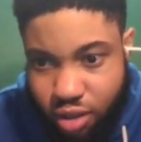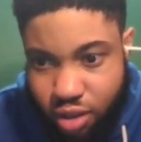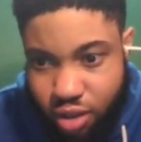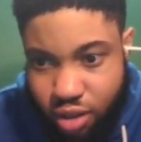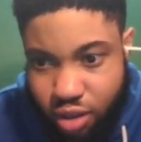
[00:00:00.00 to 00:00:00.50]

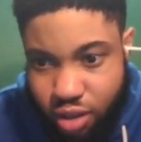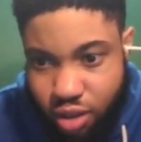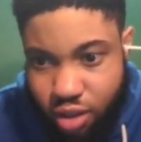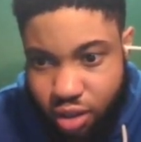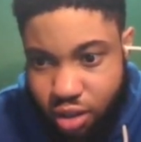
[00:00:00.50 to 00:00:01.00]

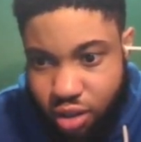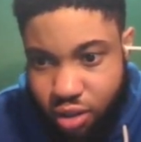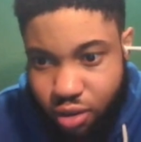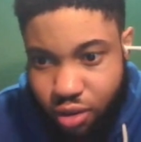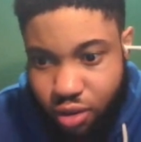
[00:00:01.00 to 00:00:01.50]

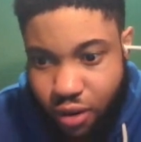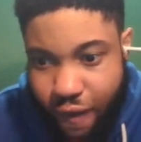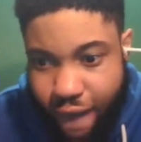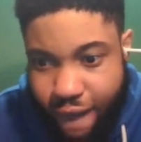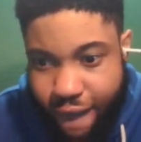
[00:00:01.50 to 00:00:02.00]

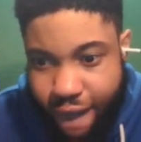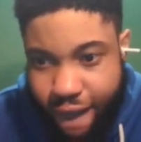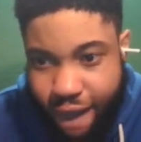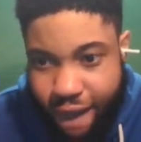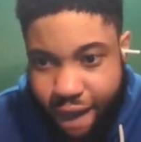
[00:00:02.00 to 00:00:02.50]

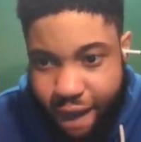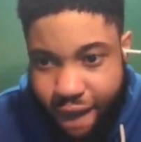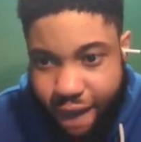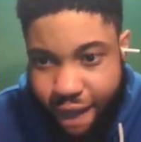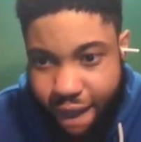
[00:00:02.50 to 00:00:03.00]

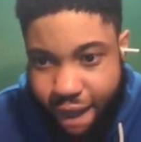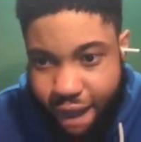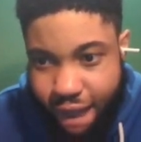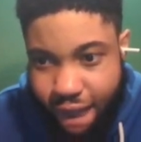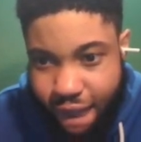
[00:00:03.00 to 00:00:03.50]

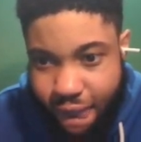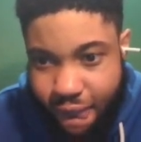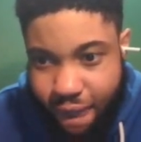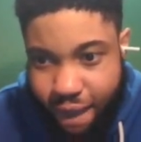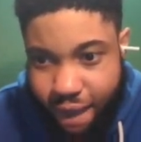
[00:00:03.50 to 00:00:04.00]

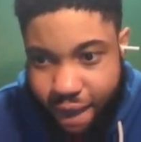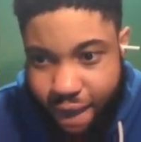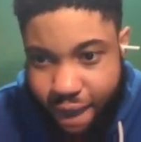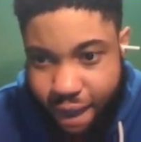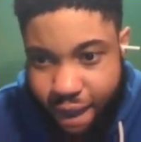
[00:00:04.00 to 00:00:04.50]

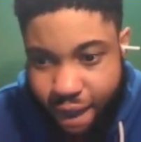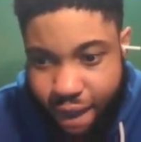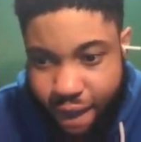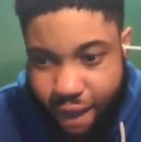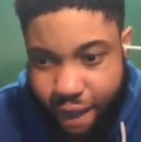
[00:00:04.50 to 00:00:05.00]

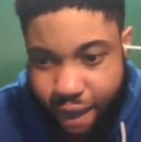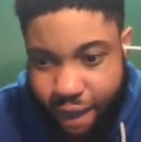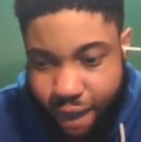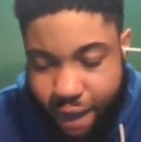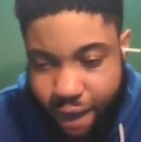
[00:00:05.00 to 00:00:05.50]

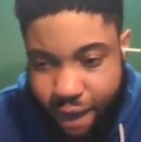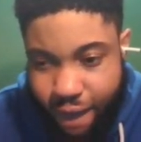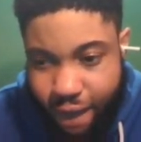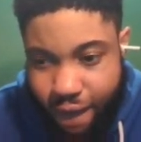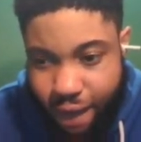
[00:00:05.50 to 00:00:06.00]

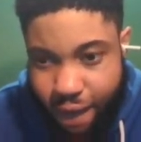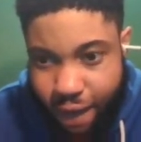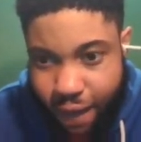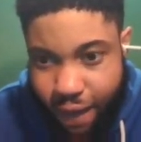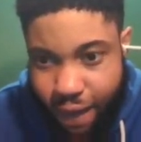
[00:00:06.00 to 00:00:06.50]

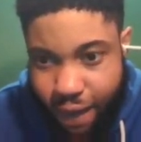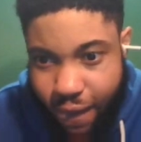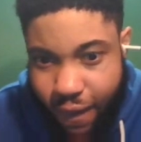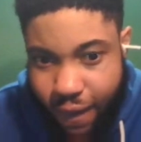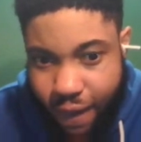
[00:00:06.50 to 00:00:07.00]

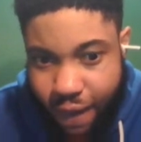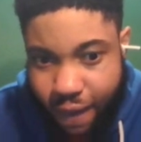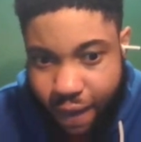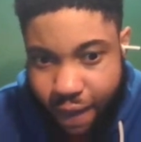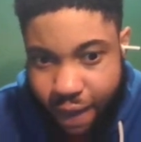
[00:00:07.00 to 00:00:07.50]

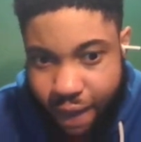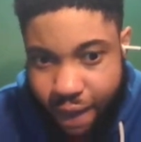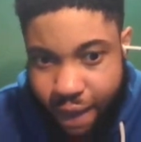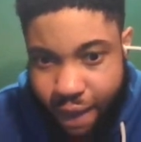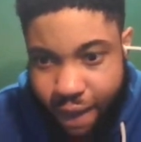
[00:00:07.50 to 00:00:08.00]
[no speech]